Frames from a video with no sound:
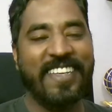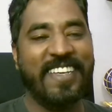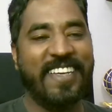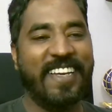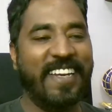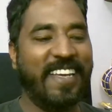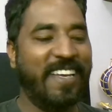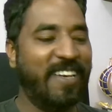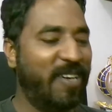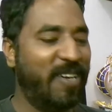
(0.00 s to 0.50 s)

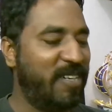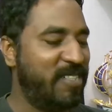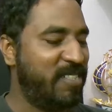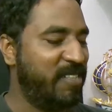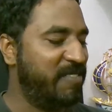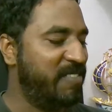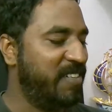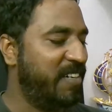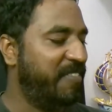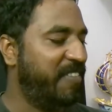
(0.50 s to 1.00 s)
Getting lots
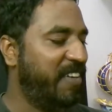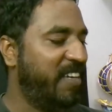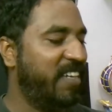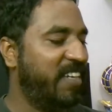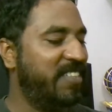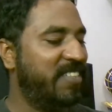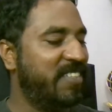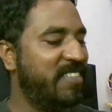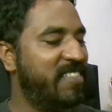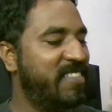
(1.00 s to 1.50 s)
of
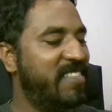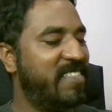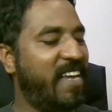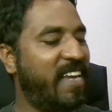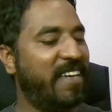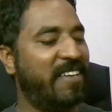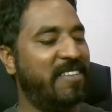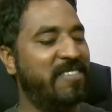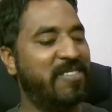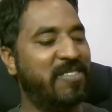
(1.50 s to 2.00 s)
certifications.
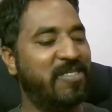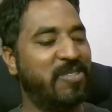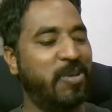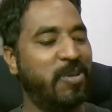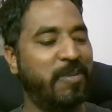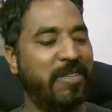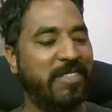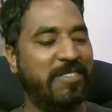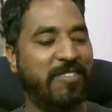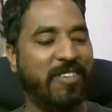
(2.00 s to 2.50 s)
Thank you
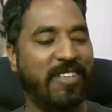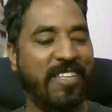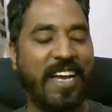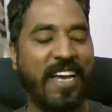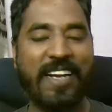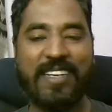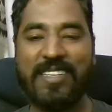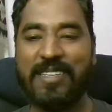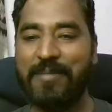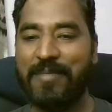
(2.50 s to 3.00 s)
so much for
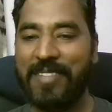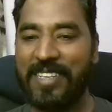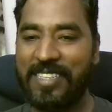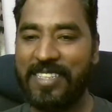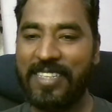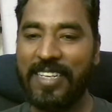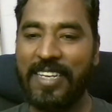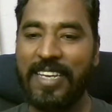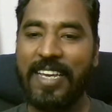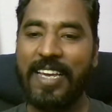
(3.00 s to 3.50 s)
that
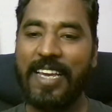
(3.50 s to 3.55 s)
comment.